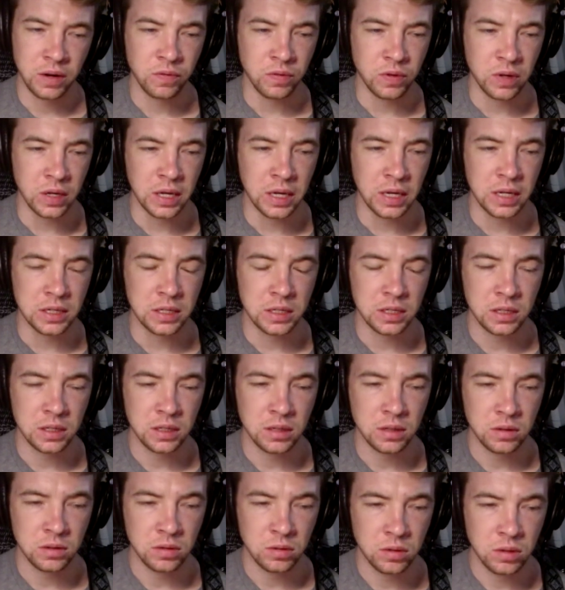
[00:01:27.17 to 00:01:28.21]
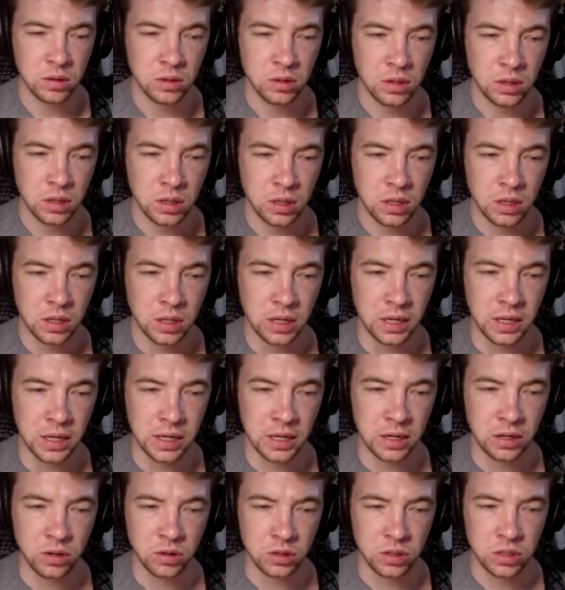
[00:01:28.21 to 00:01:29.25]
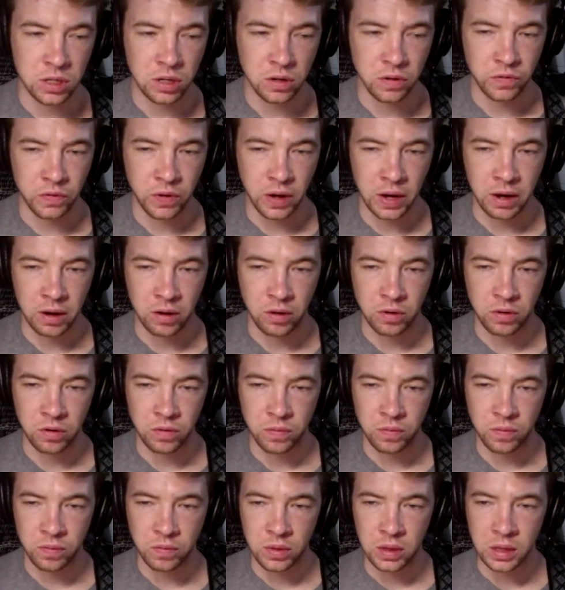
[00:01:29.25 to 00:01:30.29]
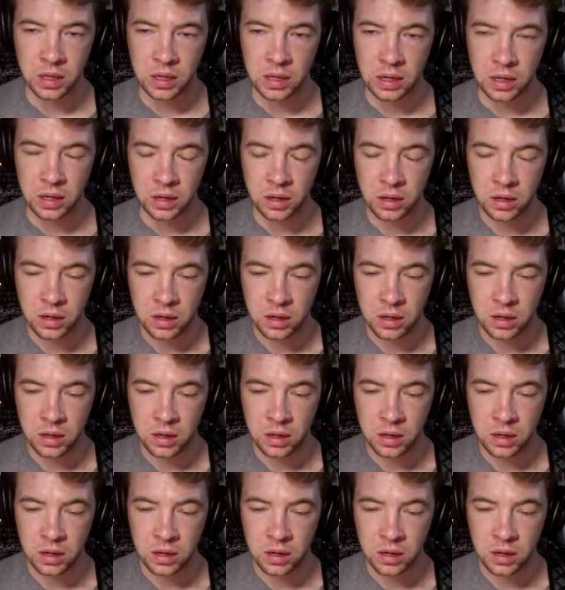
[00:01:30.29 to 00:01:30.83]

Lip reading: get yourself out of the